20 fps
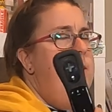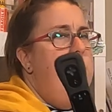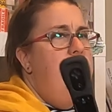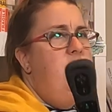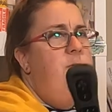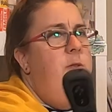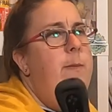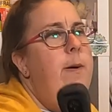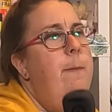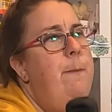
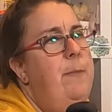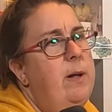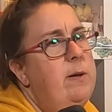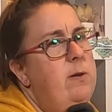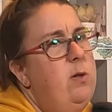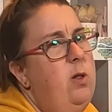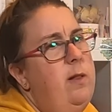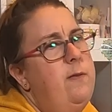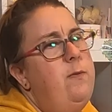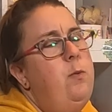was from a
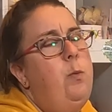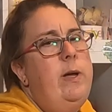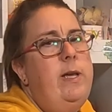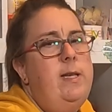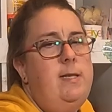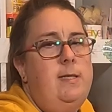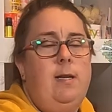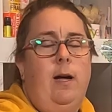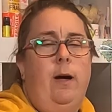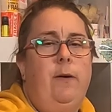bundle of
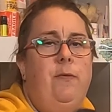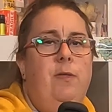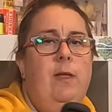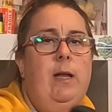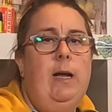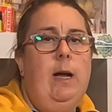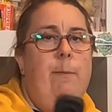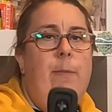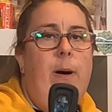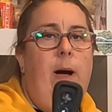Wii stuff
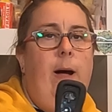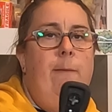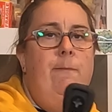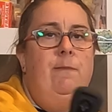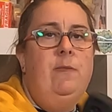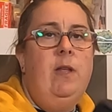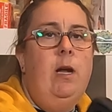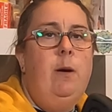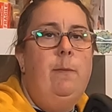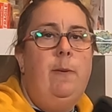that I bought.
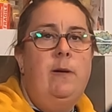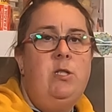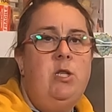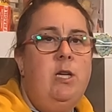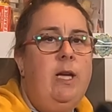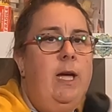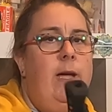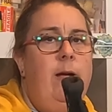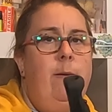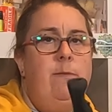Had a bunch
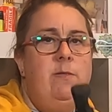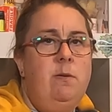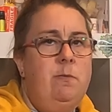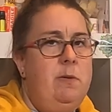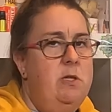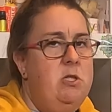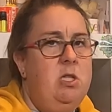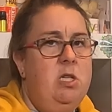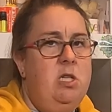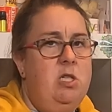of games, a
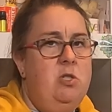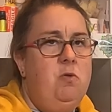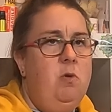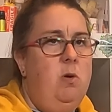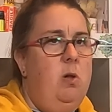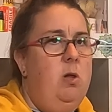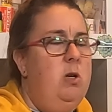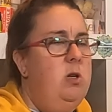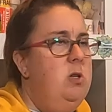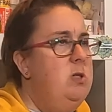bunch of
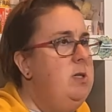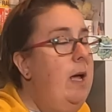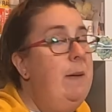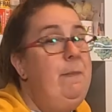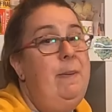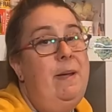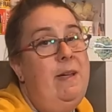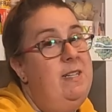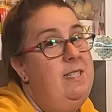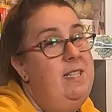controllers. I
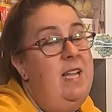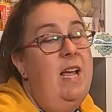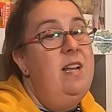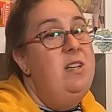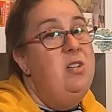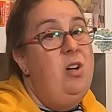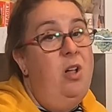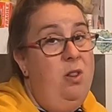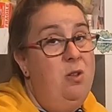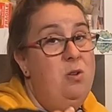paid
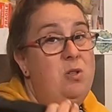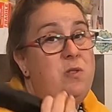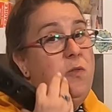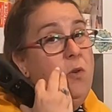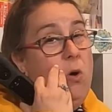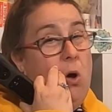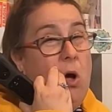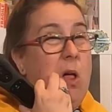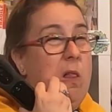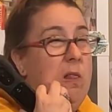$10
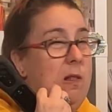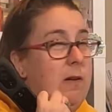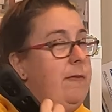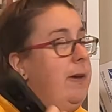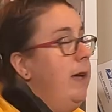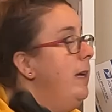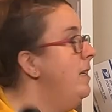for all of